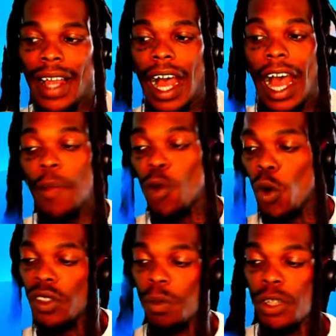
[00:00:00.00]
I'm going
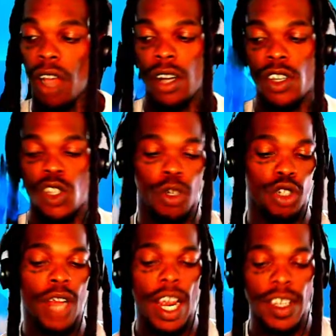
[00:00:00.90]
to be honest with you
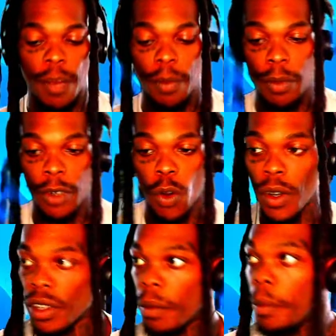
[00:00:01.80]
guys. I'm going
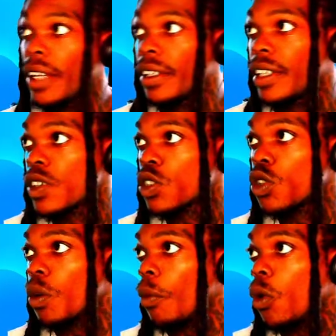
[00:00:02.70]
to make this the
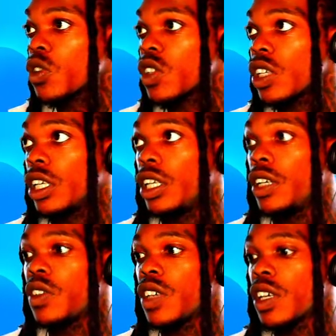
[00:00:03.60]
most
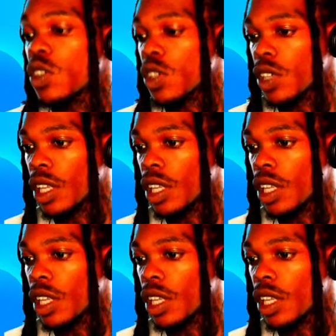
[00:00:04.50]
easiest